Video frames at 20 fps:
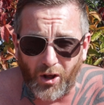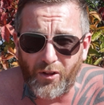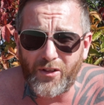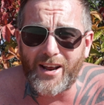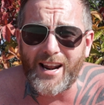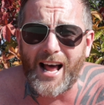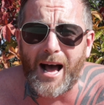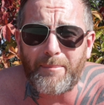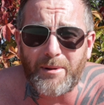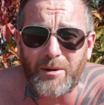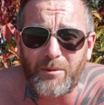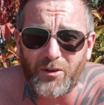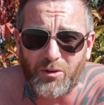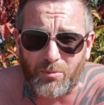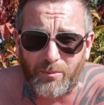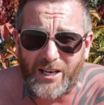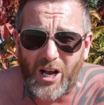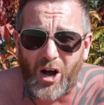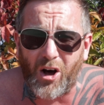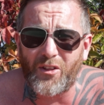Are they unhappy with
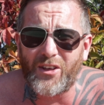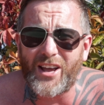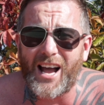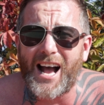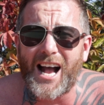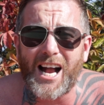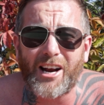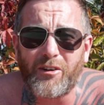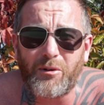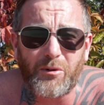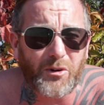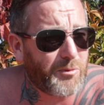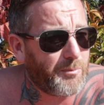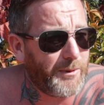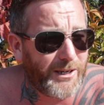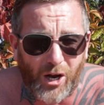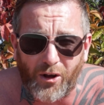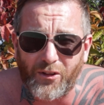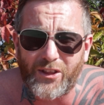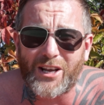me? Are they angry with
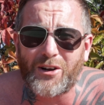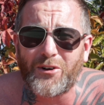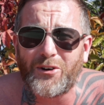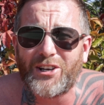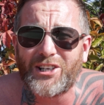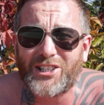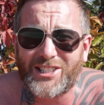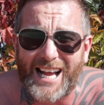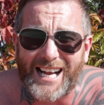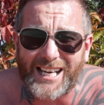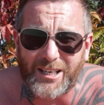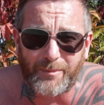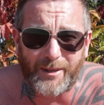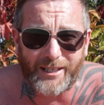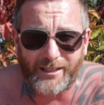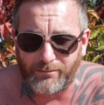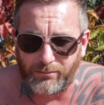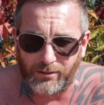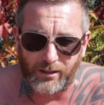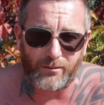me? Are they going to sack
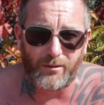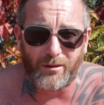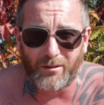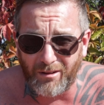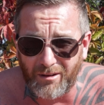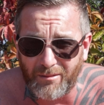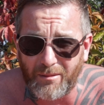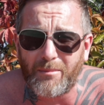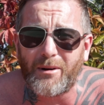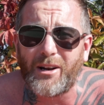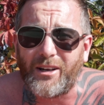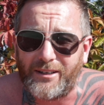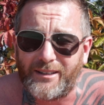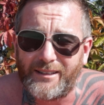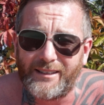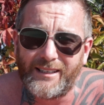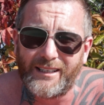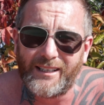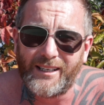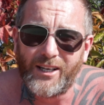me? Blah, blah, blah, blah, blah.
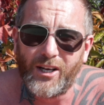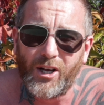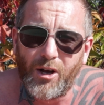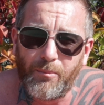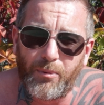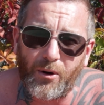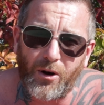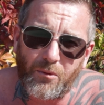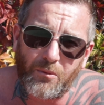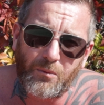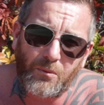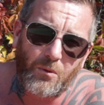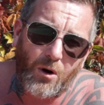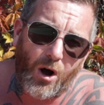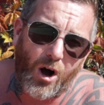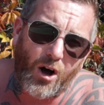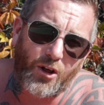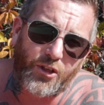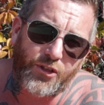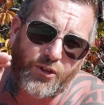But
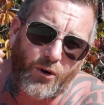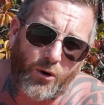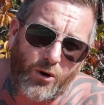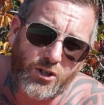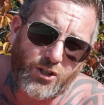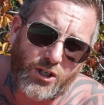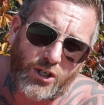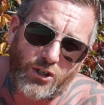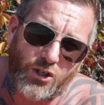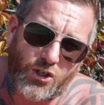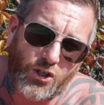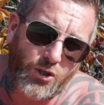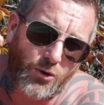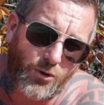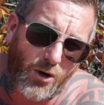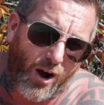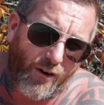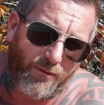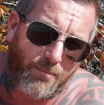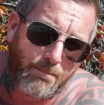our thoughts can
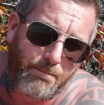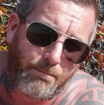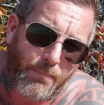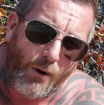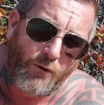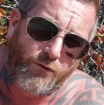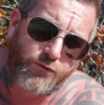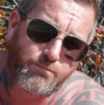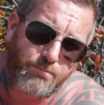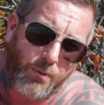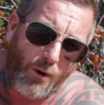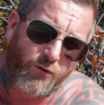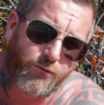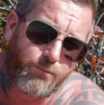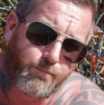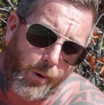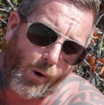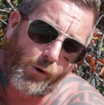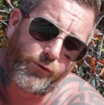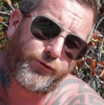shoot off, boof,
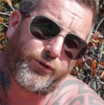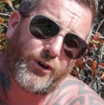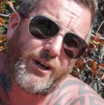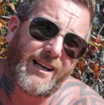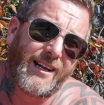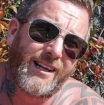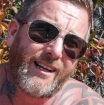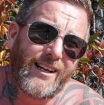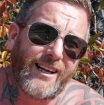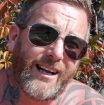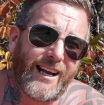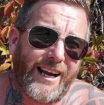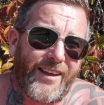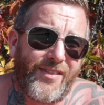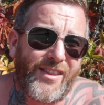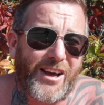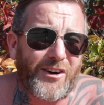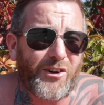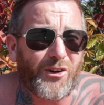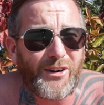boof, boof,
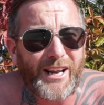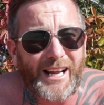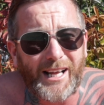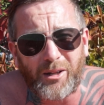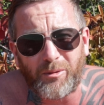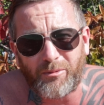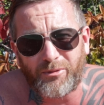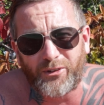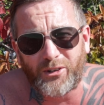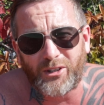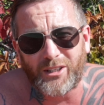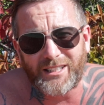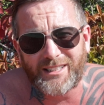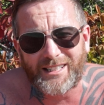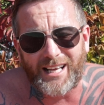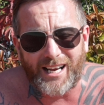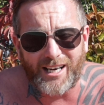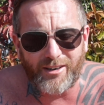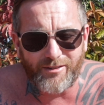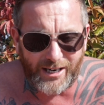in that unhelpful
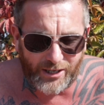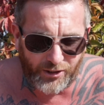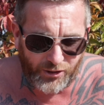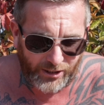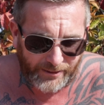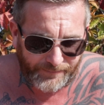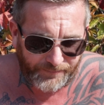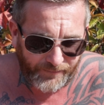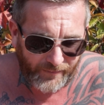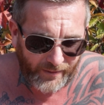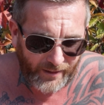direction.